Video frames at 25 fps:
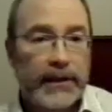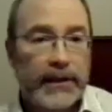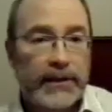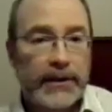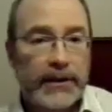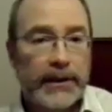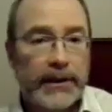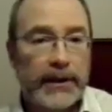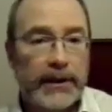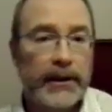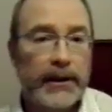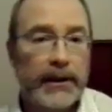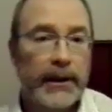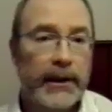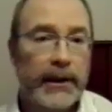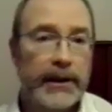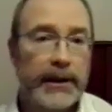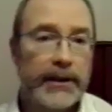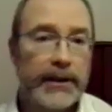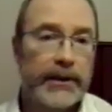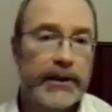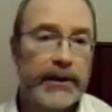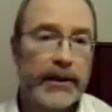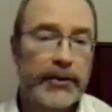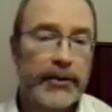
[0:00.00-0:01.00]
hate to see
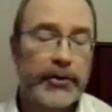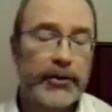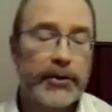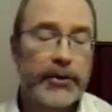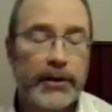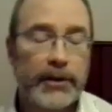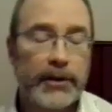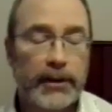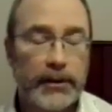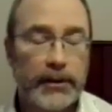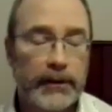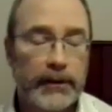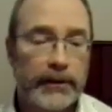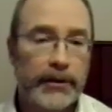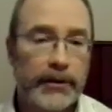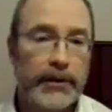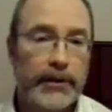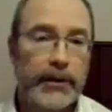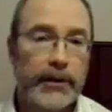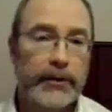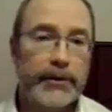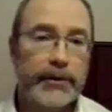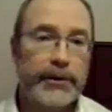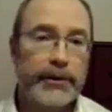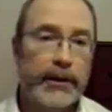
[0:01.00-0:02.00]
discussions in Nova
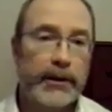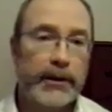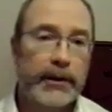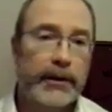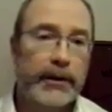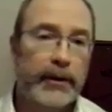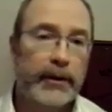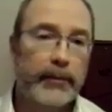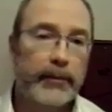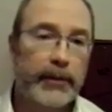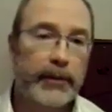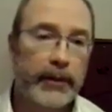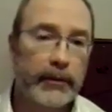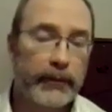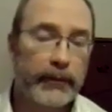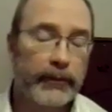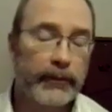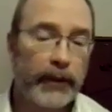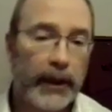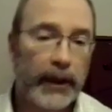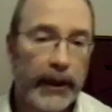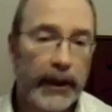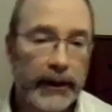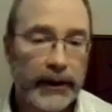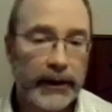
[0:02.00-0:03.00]
Scotia about
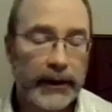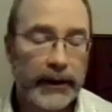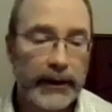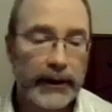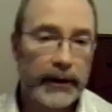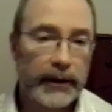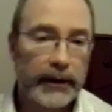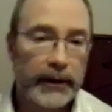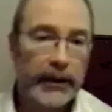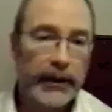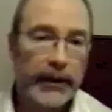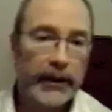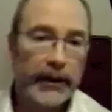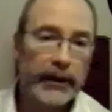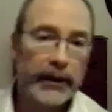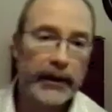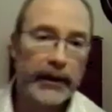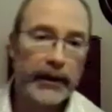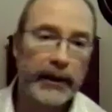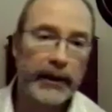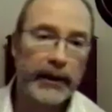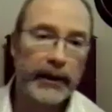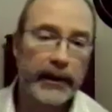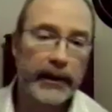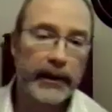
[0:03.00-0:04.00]
fracking
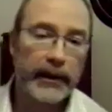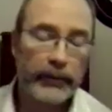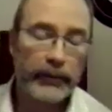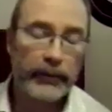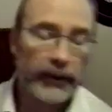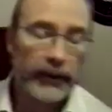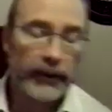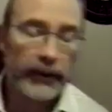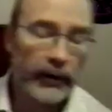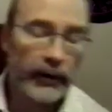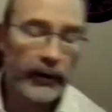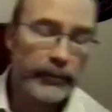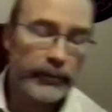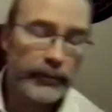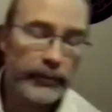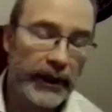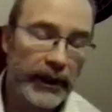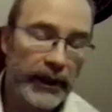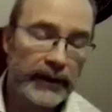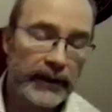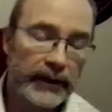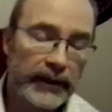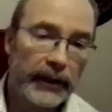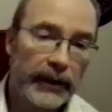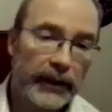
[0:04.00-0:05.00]
and going
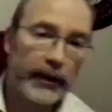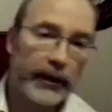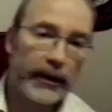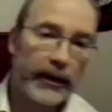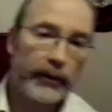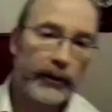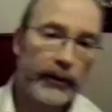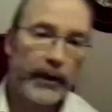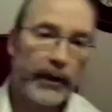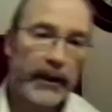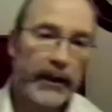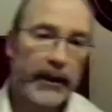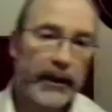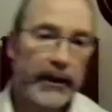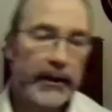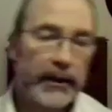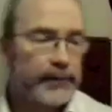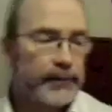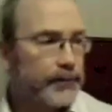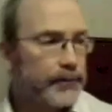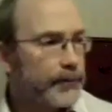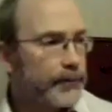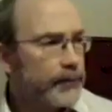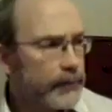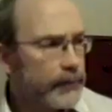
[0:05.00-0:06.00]
back down that way.
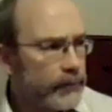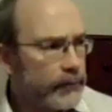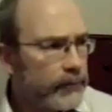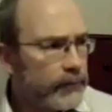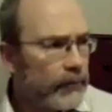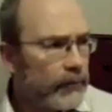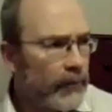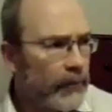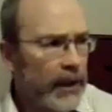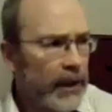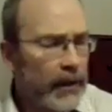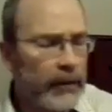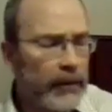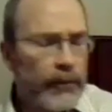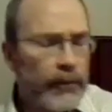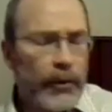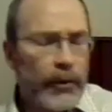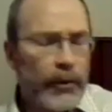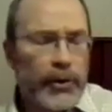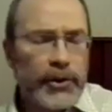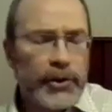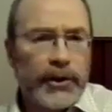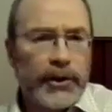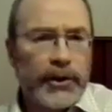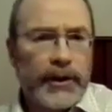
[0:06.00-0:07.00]
And
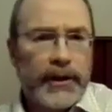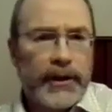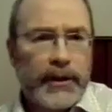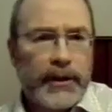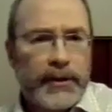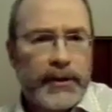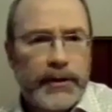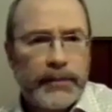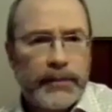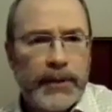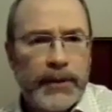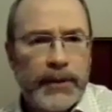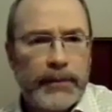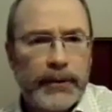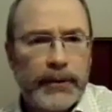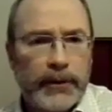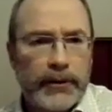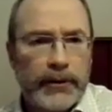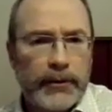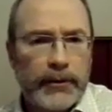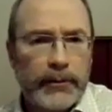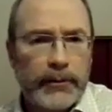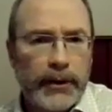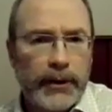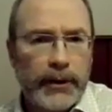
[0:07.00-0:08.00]
unfortunately, there's
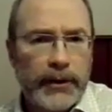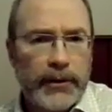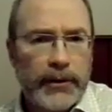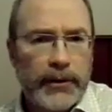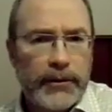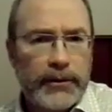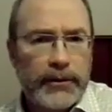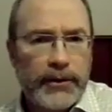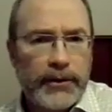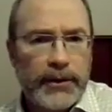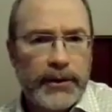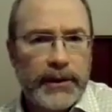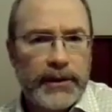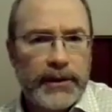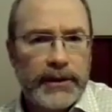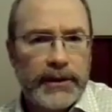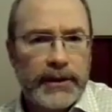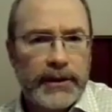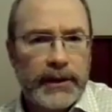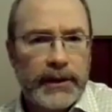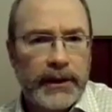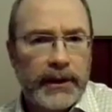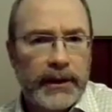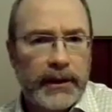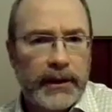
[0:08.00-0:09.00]
people who will use
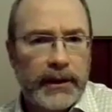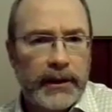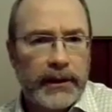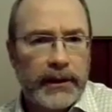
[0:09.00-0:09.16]
these